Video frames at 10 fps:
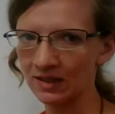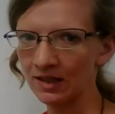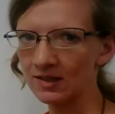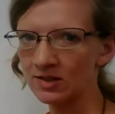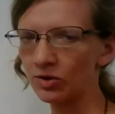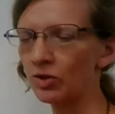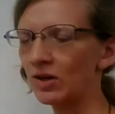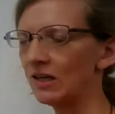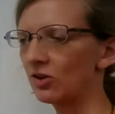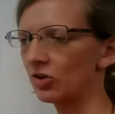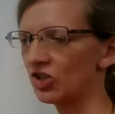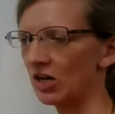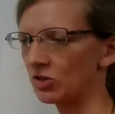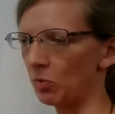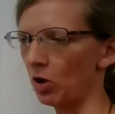So you can either
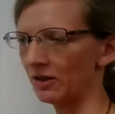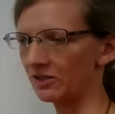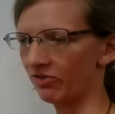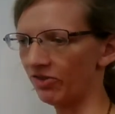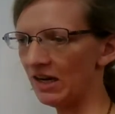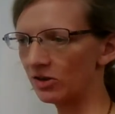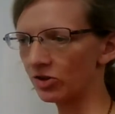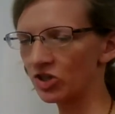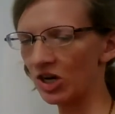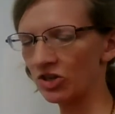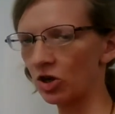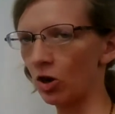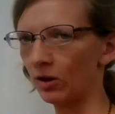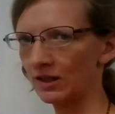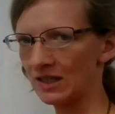change them all into feet or change it
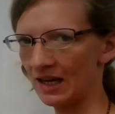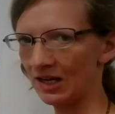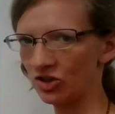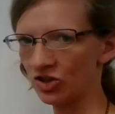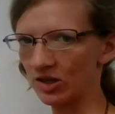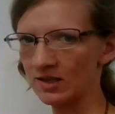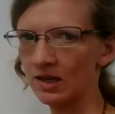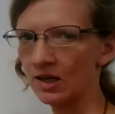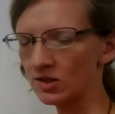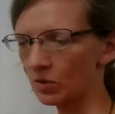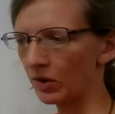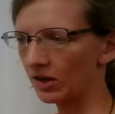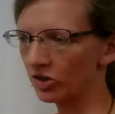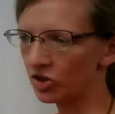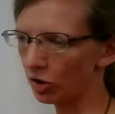all into inches. So we're going
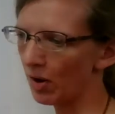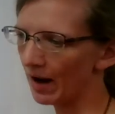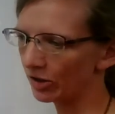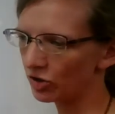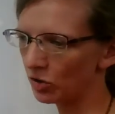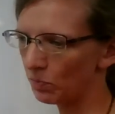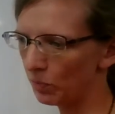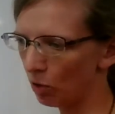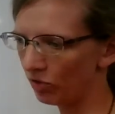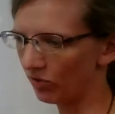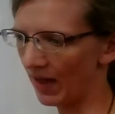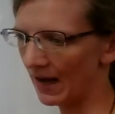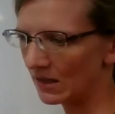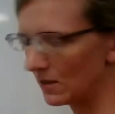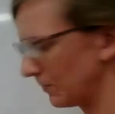to show you how to do both of
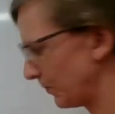that.